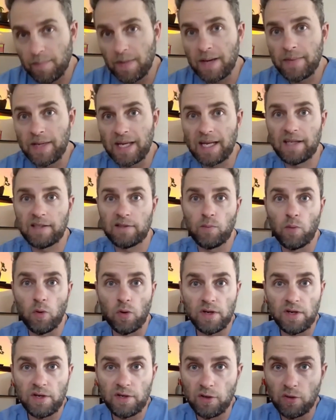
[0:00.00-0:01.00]
maybe it has more
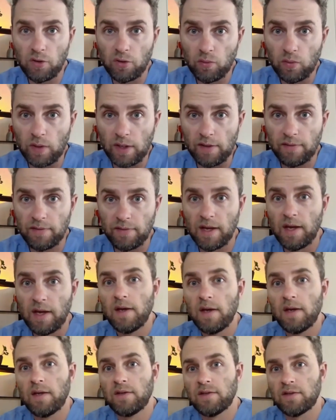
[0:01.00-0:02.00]
to do with
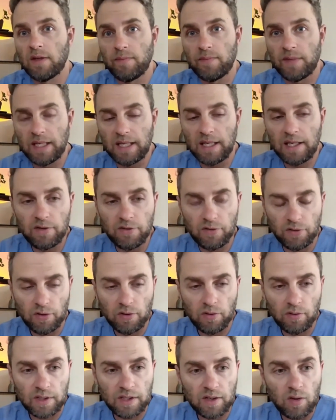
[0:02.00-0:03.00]
something
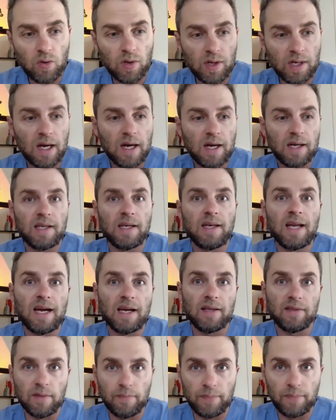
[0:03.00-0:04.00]
internally going on and
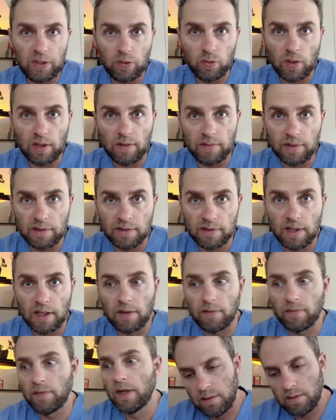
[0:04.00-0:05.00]
not the B12
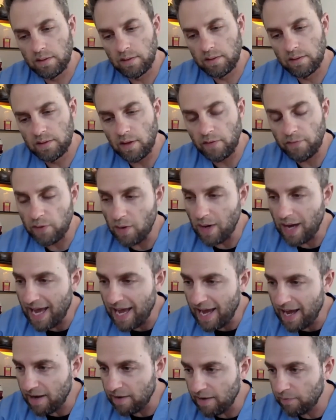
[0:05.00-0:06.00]
itself. So if you
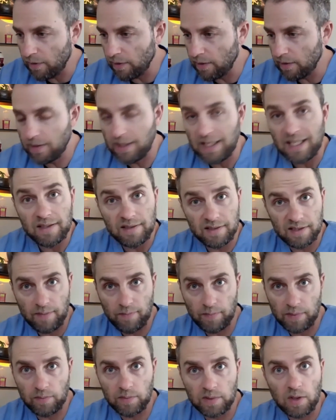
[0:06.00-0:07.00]
have these
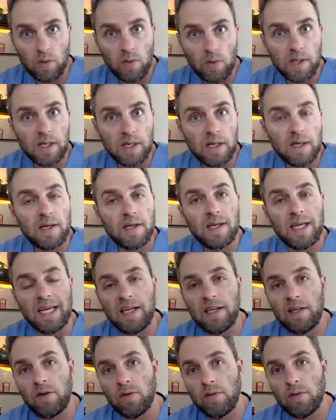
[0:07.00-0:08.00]
symptoms going on
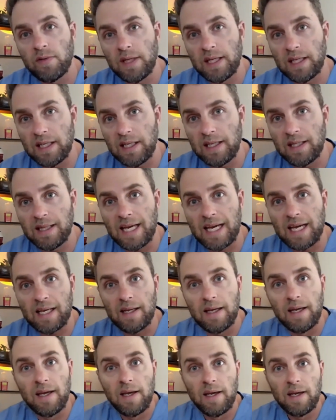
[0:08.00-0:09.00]
and you're thinking that
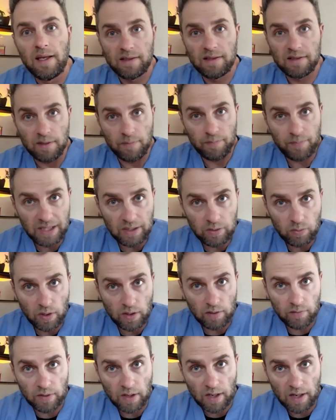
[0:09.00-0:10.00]
it's the
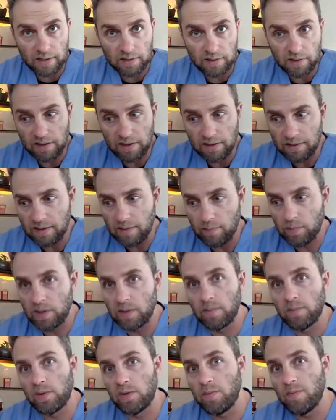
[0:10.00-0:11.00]
B12 causing the
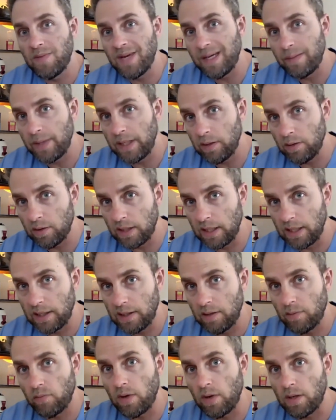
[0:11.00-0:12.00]
symptoms, you may be looking in
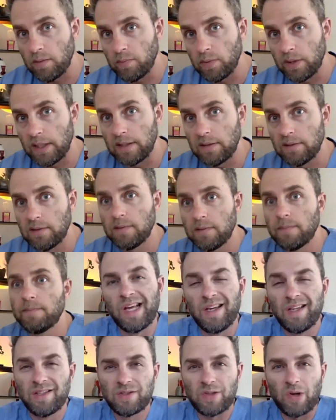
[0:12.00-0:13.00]
the wrong place.
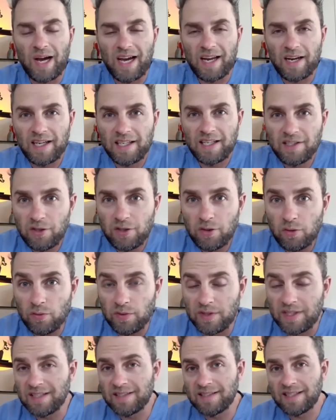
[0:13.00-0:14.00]
So, how did I do?
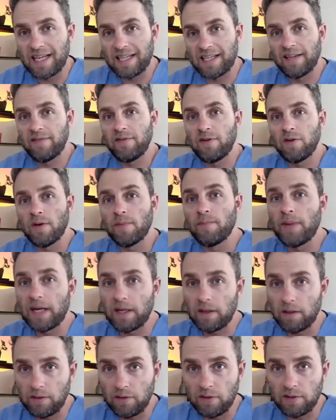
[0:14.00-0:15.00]
Does that give you a
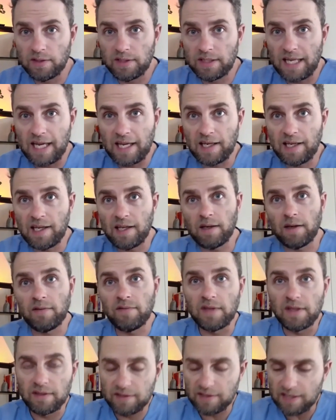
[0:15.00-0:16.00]
better understanding
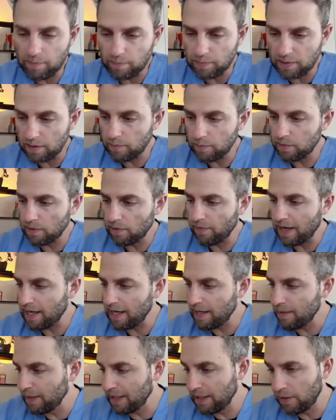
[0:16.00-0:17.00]
of the symptoms of
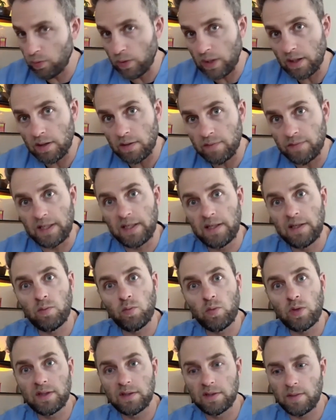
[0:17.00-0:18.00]
high B12
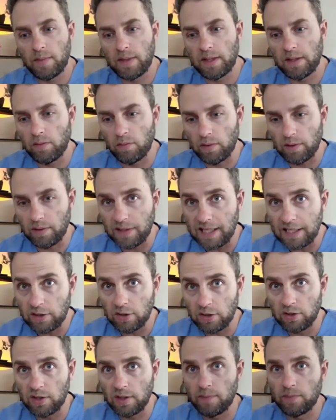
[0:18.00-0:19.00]
and what some other
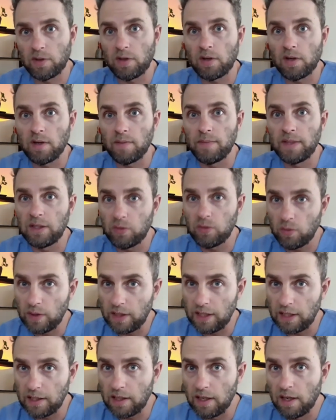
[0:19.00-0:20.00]
relationships are
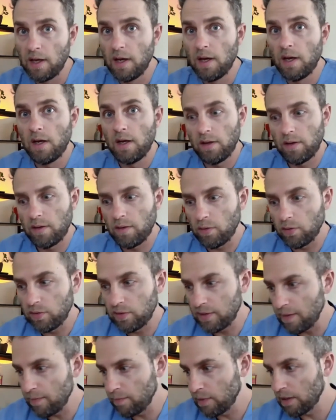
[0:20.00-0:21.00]
between those
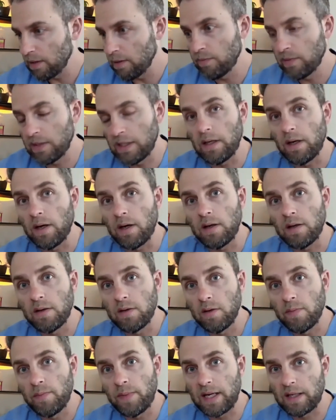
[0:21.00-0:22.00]
symptoms and
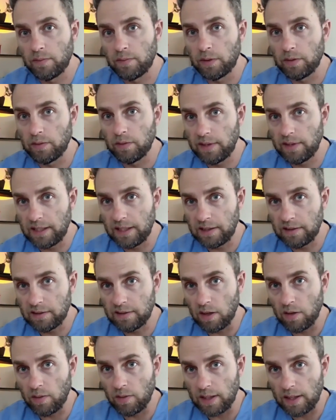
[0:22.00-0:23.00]
other possible things
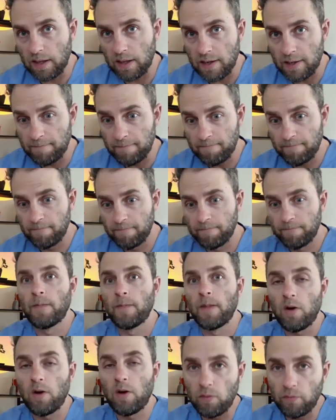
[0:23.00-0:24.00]
going on?
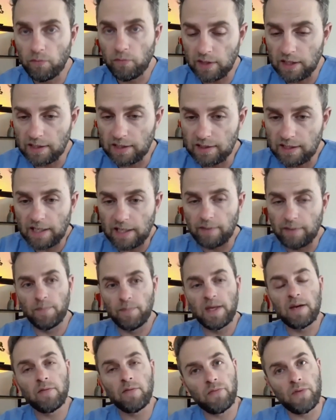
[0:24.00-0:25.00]
Hopefully it did.
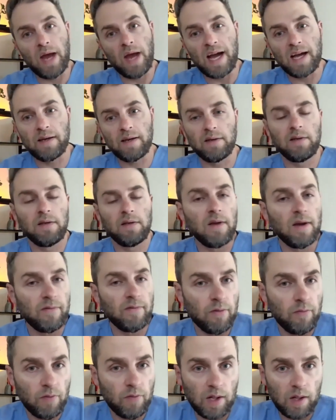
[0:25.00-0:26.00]
If not, you have
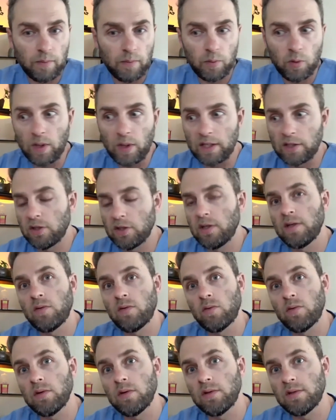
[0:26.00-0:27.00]
a follow up question
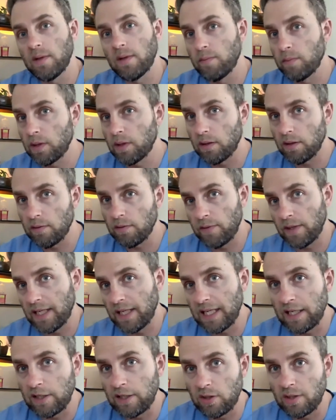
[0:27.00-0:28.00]
or some
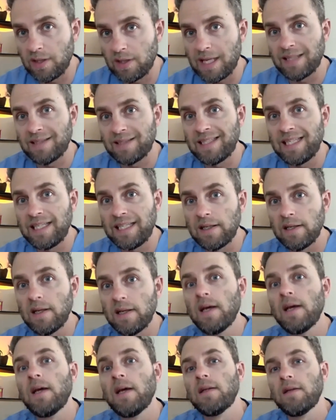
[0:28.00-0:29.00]
clarification that's
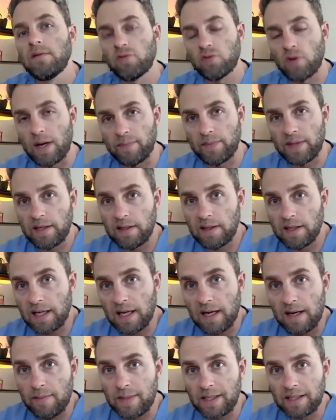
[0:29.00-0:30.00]
needed, drop that in the
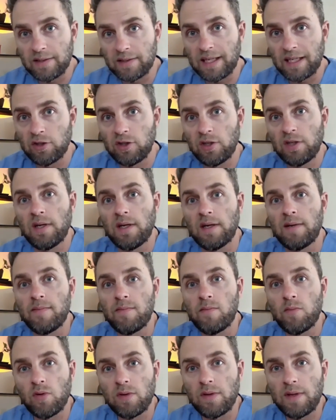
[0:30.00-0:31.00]
comment section. I'm
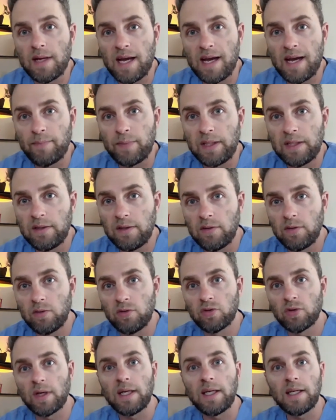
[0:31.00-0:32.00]
more than happy to
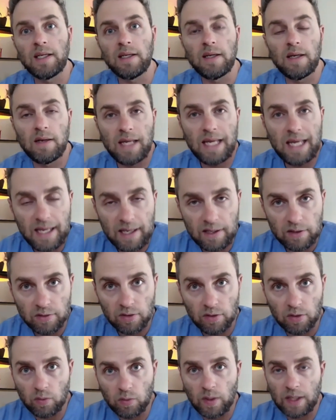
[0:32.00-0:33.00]
try and
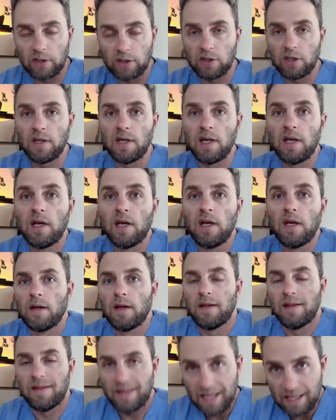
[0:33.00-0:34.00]
answer your question.
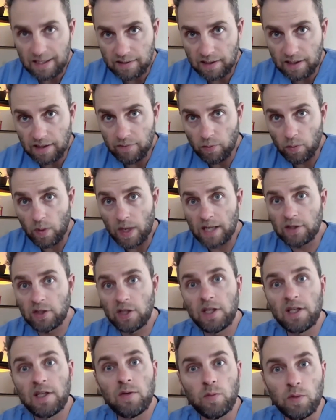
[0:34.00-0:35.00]
Thanks again for
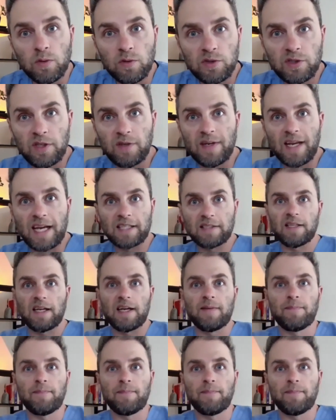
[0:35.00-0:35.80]
watching. We'll see you next